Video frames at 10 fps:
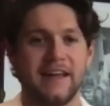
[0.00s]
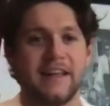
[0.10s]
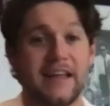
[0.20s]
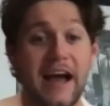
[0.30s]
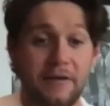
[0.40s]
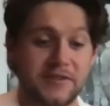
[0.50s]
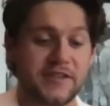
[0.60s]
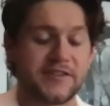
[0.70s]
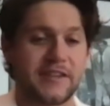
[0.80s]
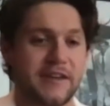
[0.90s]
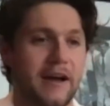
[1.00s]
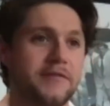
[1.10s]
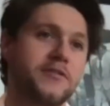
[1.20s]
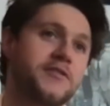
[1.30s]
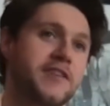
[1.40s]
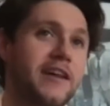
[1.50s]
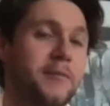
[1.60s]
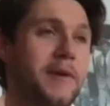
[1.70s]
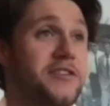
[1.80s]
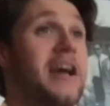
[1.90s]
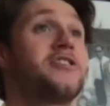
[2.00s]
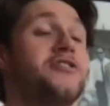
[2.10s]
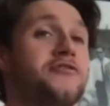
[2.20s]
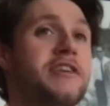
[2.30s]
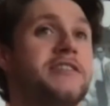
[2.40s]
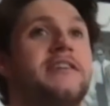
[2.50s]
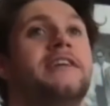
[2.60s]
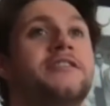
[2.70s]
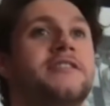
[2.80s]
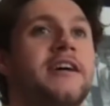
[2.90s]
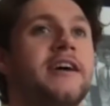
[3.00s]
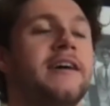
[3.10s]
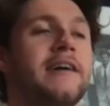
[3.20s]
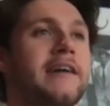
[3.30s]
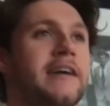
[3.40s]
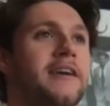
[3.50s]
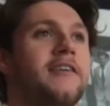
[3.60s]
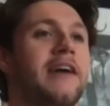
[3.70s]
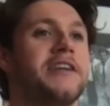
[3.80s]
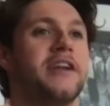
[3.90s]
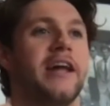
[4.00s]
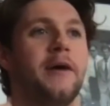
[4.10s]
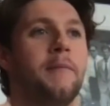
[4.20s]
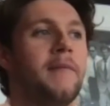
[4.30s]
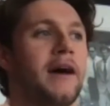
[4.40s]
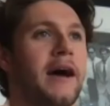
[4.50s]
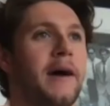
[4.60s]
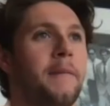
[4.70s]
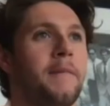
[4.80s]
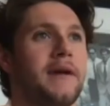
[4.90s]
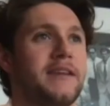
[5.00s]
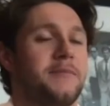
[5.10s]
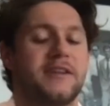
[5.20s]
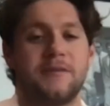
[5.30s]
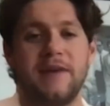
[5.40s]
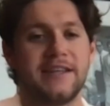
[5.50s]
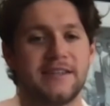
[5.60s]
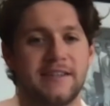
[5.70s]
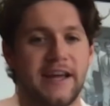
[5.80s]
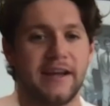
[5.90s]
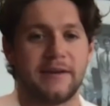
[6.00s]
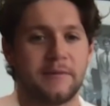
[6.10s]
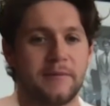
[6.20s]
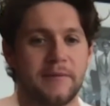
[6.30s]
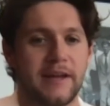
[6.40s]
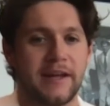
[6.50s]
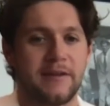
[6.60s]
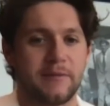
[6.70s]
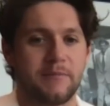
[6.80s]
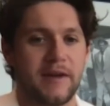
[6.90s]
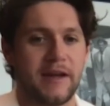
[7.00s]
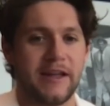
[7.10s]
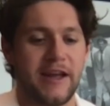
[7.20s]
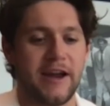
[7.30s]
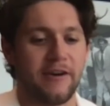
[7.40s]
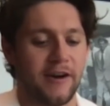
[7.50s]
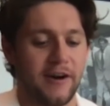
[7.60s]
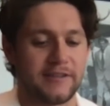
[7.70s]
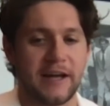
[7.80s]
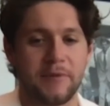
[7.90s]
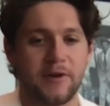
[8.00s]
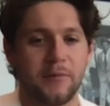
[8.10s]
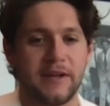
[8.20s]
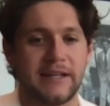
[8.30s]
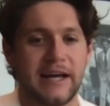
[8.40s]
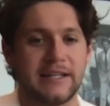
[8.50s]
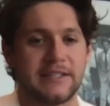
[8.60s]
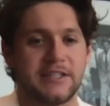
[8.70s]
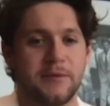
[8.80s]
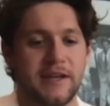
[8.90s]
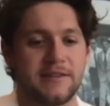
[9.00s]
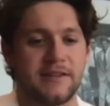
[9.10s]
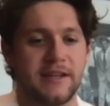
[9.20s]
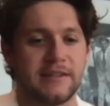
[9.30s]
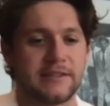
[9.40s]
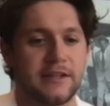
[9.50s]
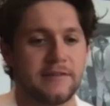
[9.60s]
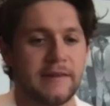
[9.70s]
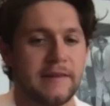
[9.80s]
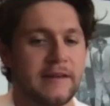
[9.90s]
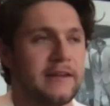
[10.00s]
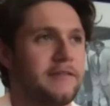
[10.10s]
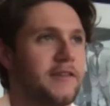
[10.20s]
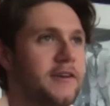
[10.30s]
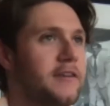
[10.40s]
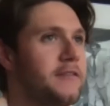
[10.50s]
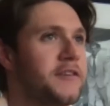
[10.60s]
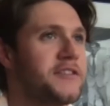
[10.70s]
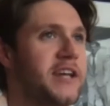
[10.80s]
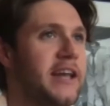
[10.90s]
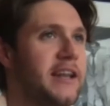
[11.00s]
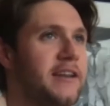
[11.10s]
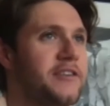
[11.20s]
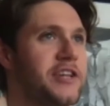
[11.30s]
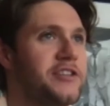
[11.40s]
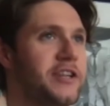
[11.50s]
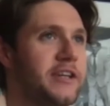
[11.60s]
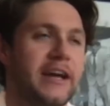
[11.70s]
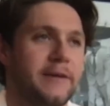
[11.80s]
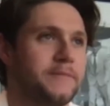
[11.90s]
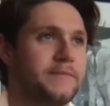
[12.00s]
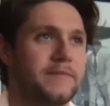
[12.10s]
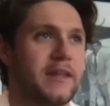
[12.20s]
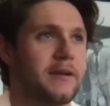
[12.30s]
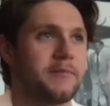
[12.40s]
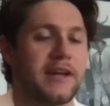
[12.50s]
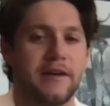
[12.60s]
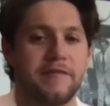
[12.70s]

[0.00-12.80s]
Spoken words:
Yeah, I've sent a message actually just recently, just to congratulate him. It's an amazing thing. Like, you hear it all the time. Becoming a dad is such an amazing thing. So for Zayn and Gigi, yeah, delightful.